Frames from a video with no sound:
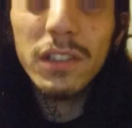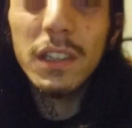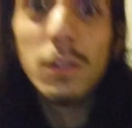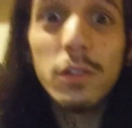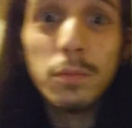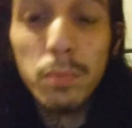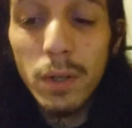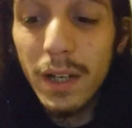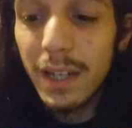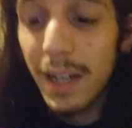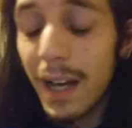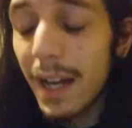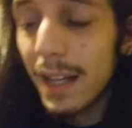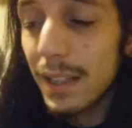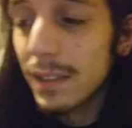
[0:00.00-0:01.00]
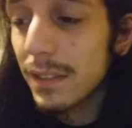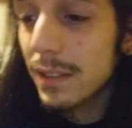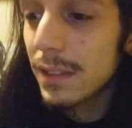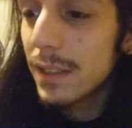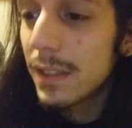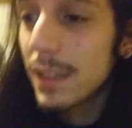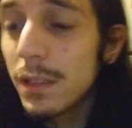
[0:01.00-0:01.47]
It was pretty nice,
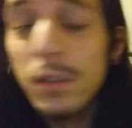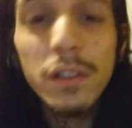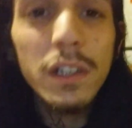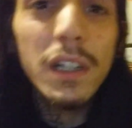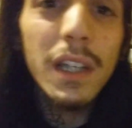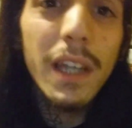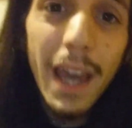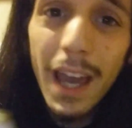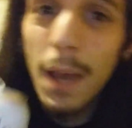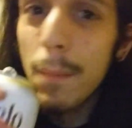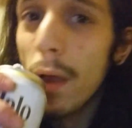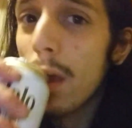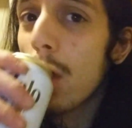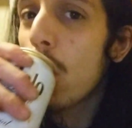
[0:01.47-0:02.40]
it was a good game.